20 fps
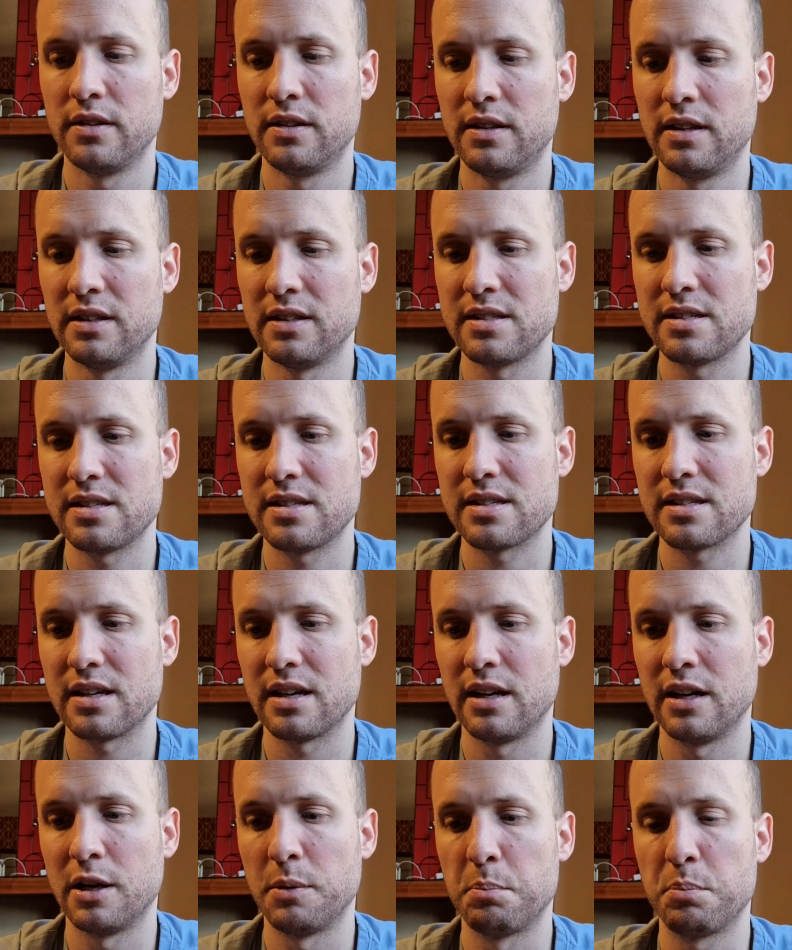this
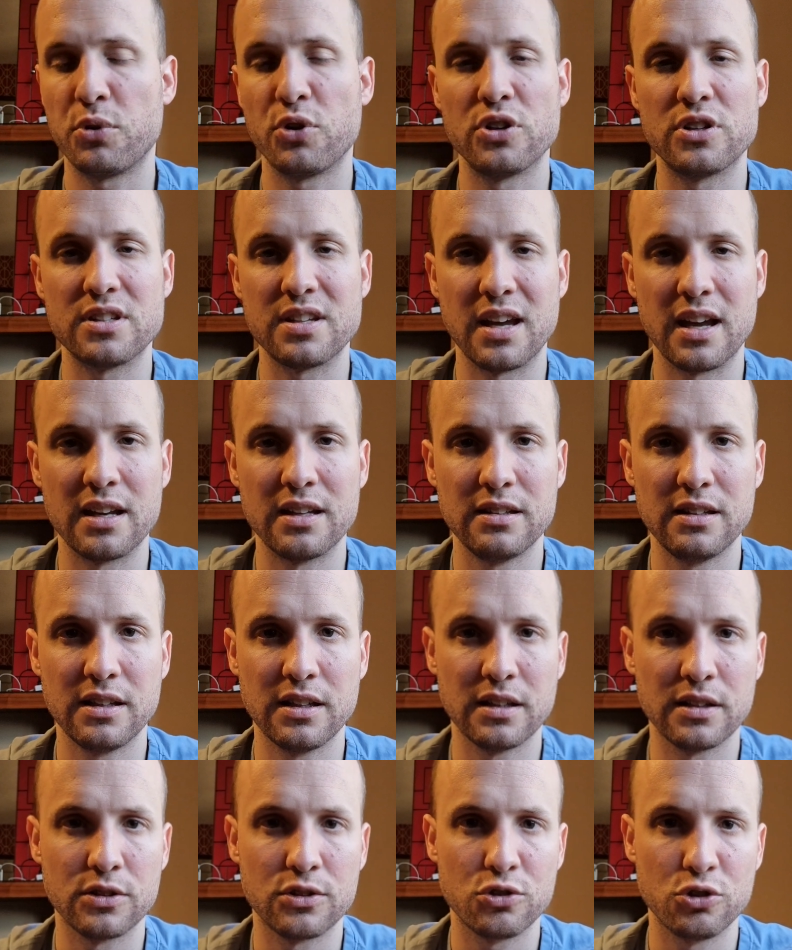
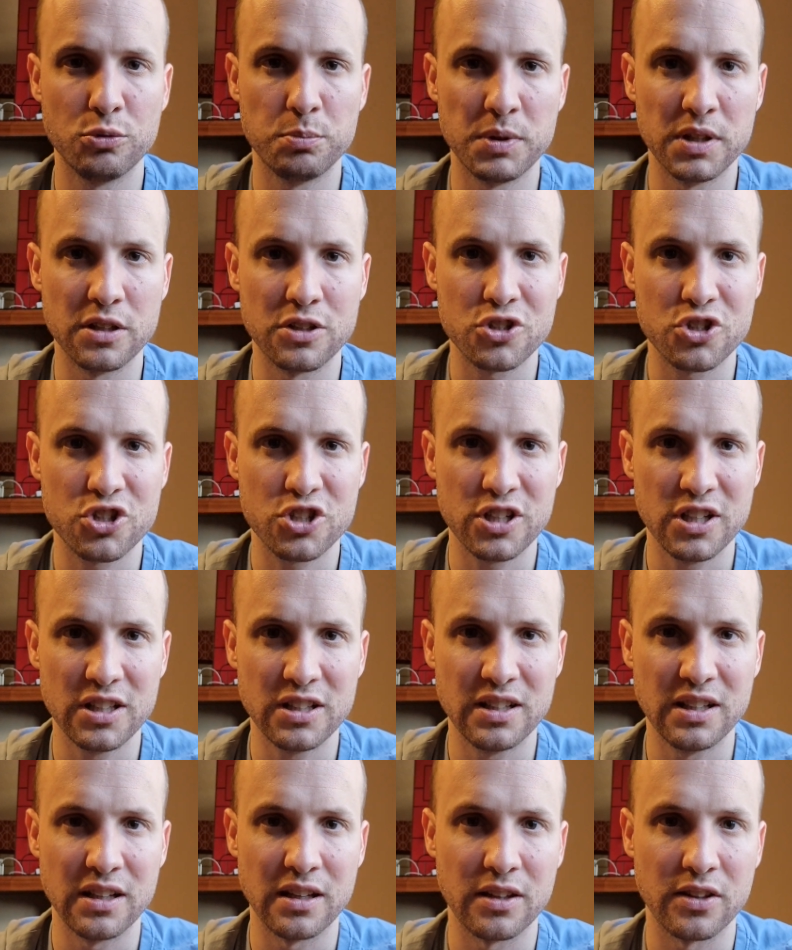pretending to be
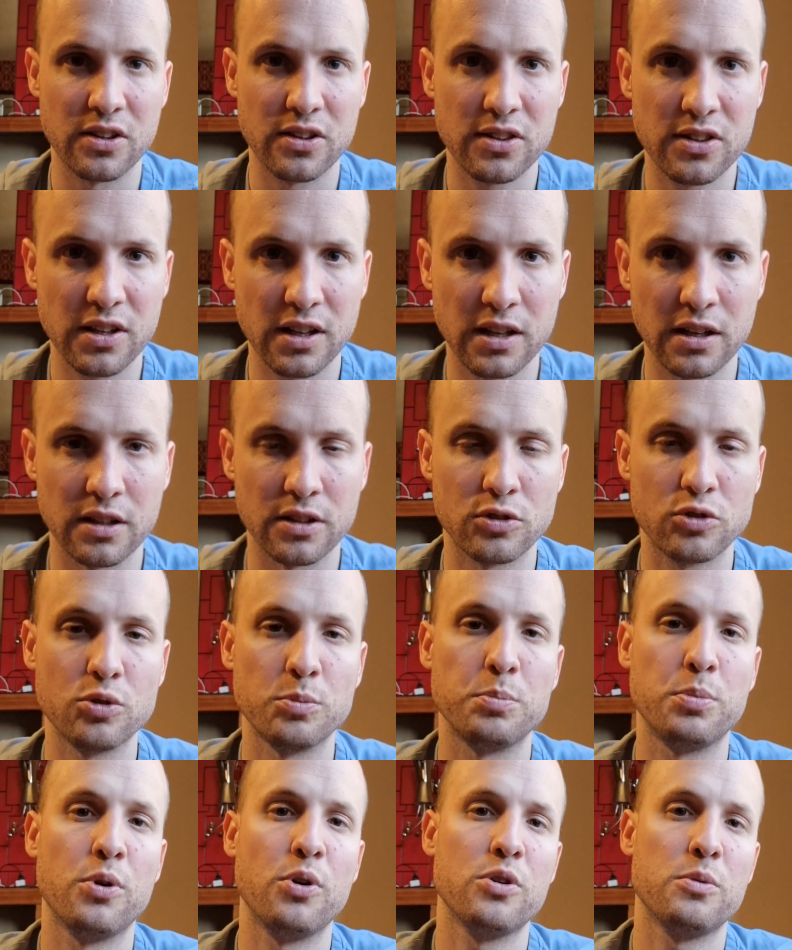cheating thing, to
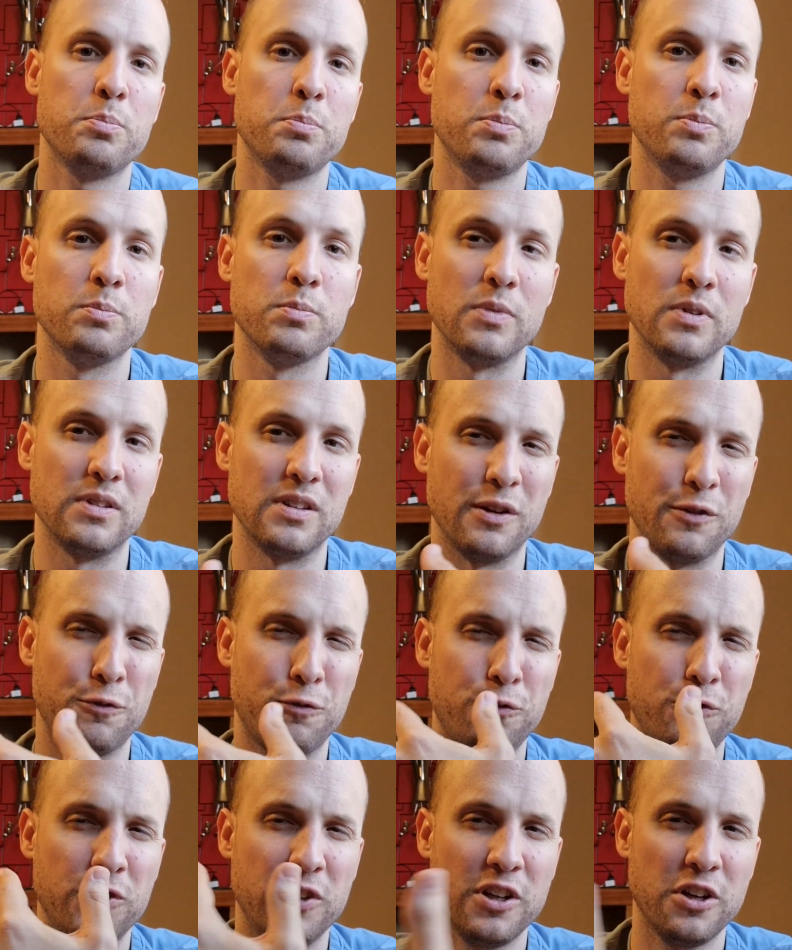put the
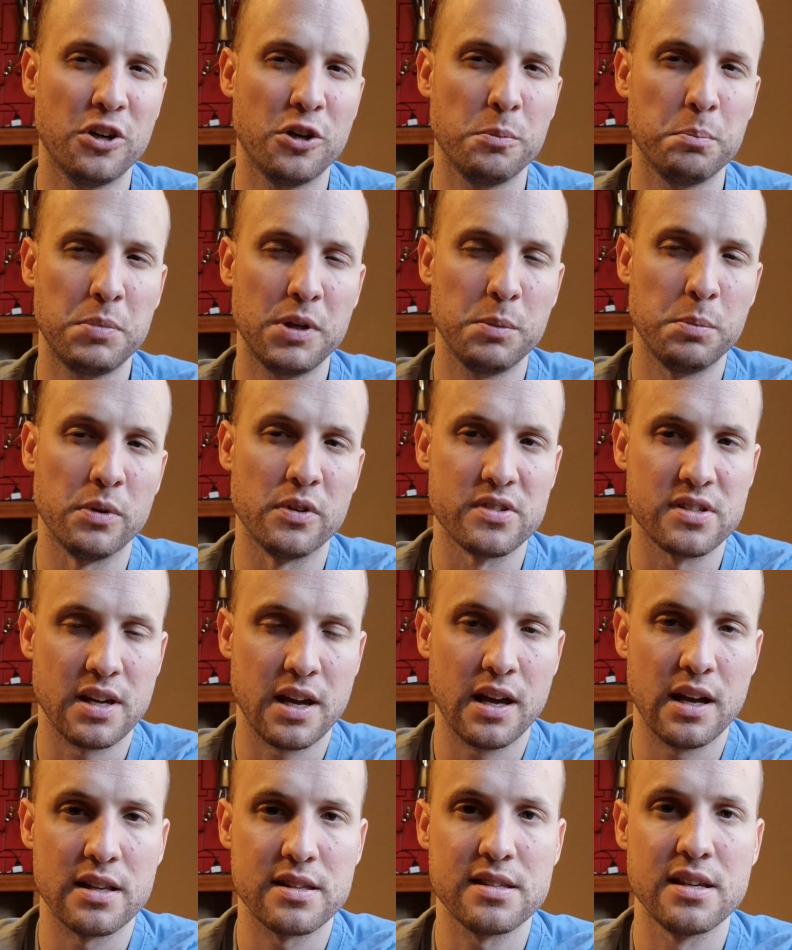fear in people's
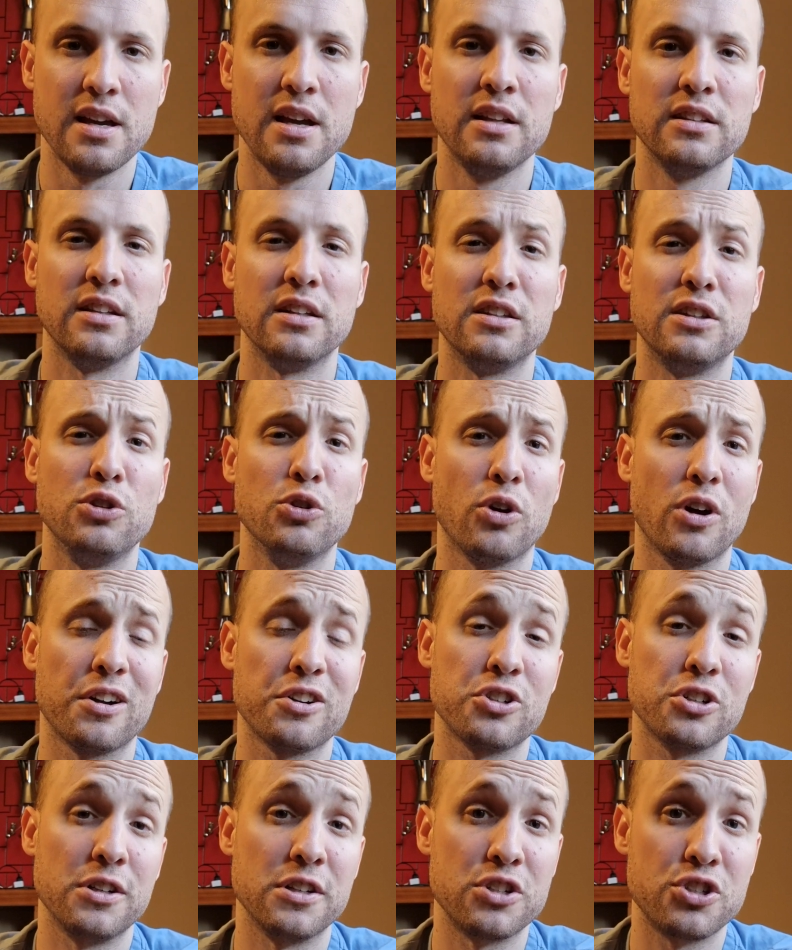heads that you're
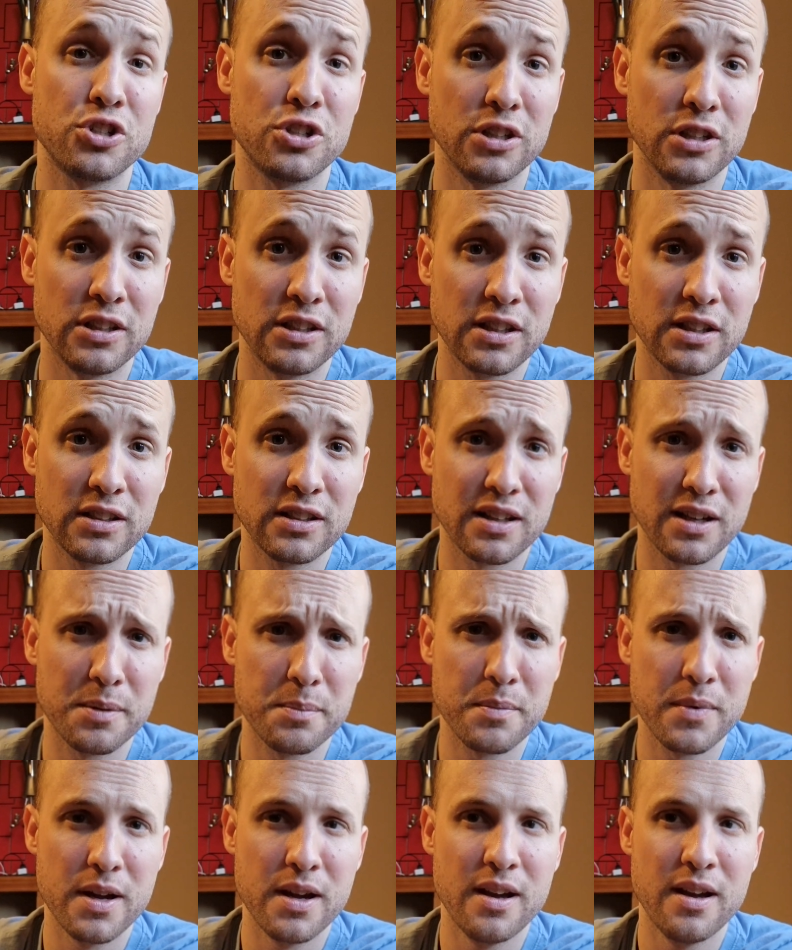actually cheating
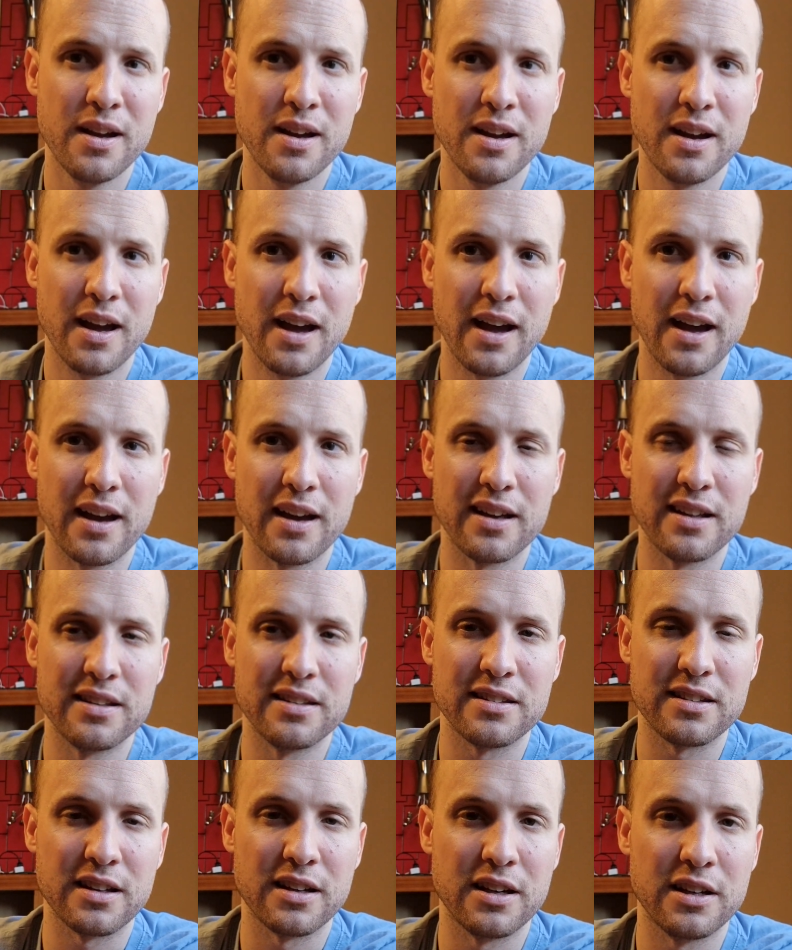them,
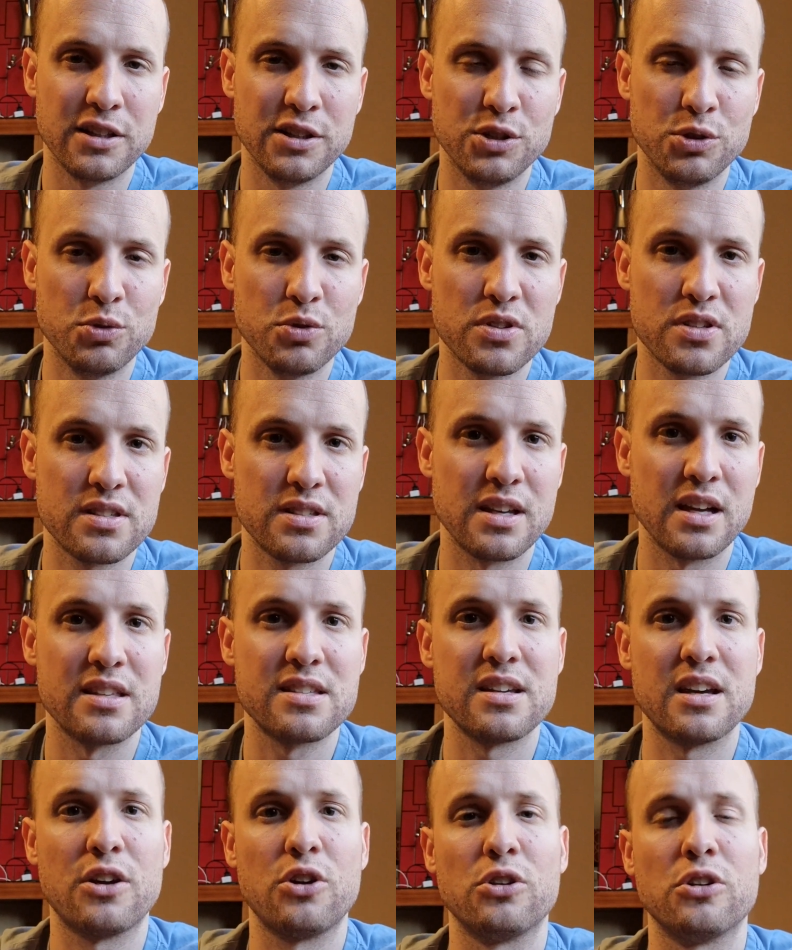and use that
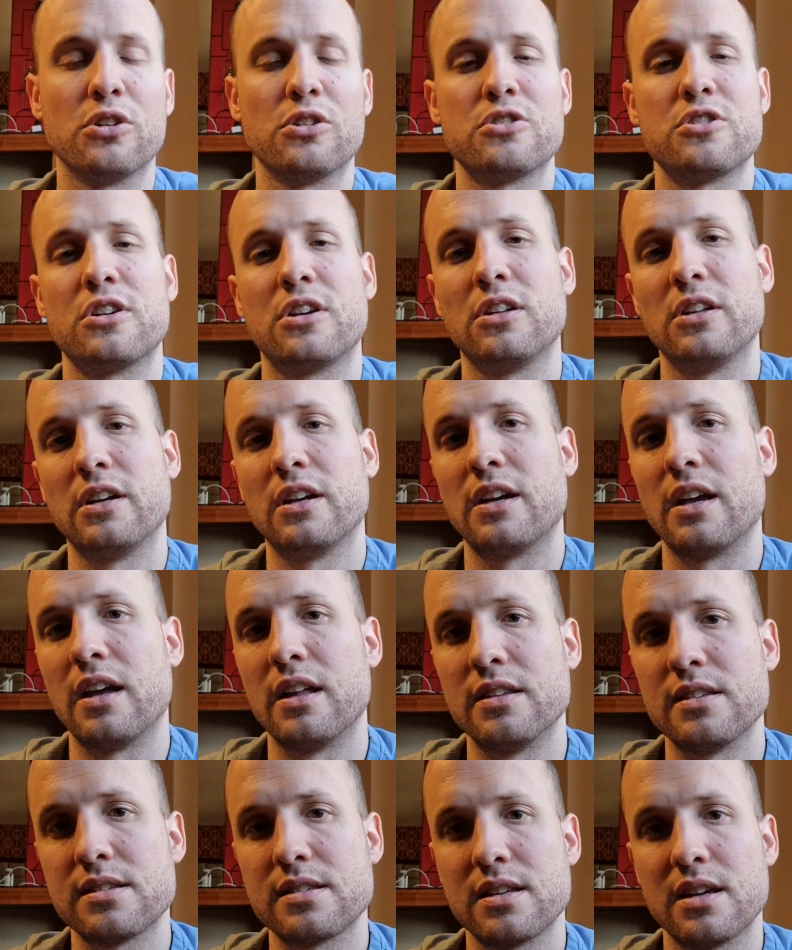psychologically
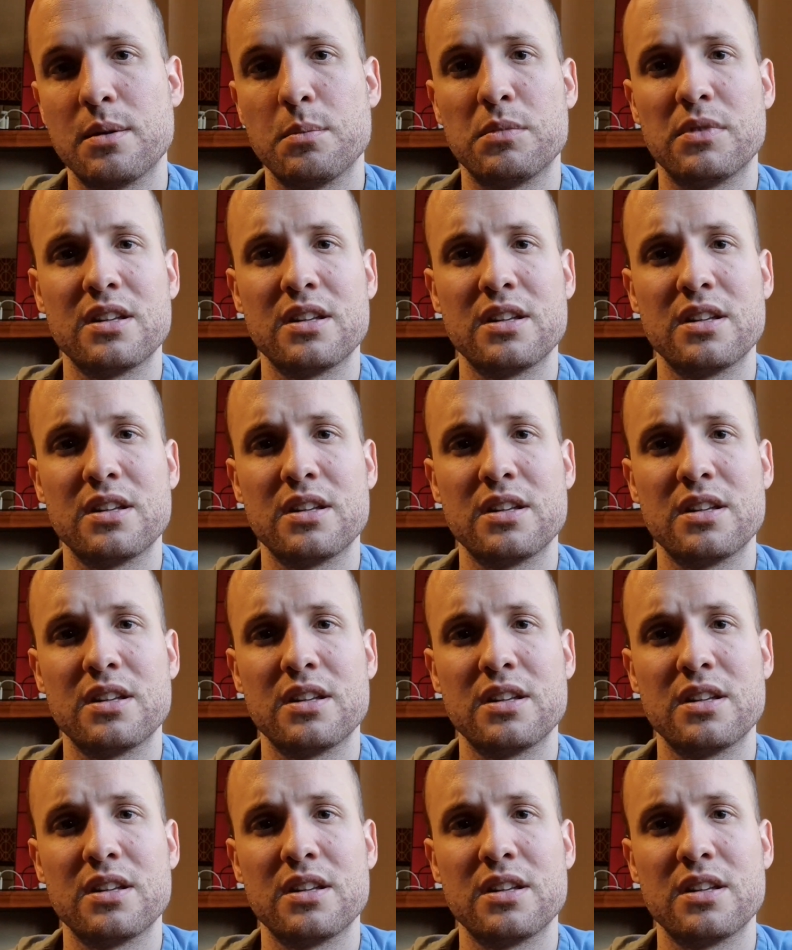against them.